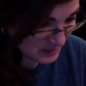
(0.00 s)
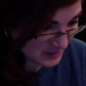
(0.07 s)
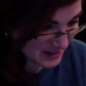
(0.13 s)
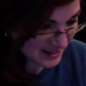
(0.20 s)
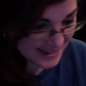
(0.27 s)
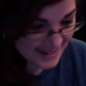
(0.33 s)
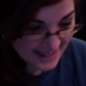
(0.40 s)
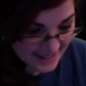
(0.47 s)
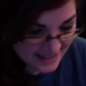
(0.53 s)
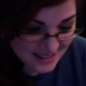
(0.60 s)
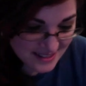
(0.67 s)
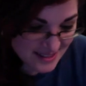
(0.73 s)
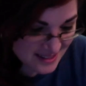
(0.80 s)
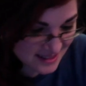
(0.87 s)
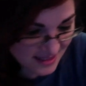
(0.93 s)
and
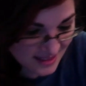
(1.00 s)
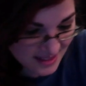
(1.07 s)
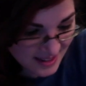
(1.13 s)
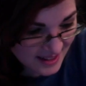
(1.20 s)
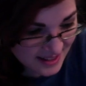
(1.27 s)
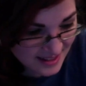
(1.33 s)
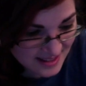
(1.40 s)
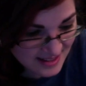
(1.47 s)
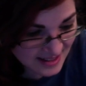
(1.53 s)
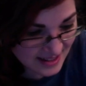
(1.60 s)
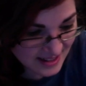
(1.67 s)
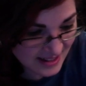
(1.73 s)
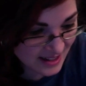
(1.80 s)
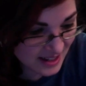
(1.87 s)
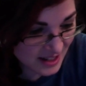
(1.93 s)
candies and things.
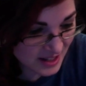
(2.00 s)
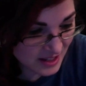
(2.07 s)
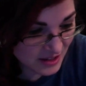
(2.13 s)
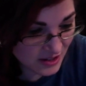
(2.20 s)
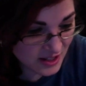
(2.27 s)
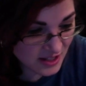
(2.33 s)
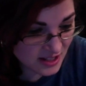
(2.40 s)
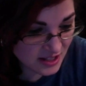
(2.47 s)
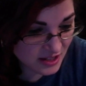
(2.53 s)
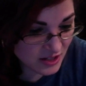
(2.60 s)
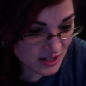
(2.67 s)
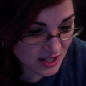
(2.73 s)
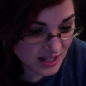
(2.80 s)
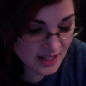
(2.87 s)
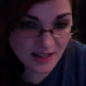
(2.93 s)
Like you could you
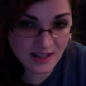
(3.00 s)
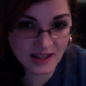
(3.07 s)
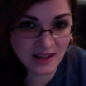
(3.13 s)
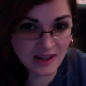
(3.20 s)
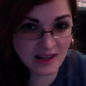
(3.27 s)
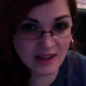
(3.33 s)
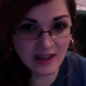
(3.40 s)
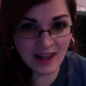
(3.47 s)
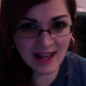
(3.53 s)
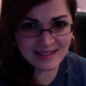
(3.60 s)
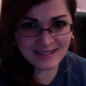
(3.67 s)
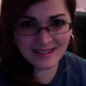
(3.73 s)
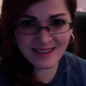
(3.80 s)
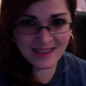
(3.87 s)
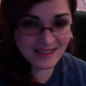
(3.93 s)
could get
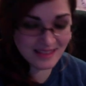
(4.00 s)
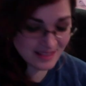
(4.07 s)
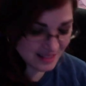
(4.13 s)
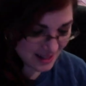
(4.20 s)
lots of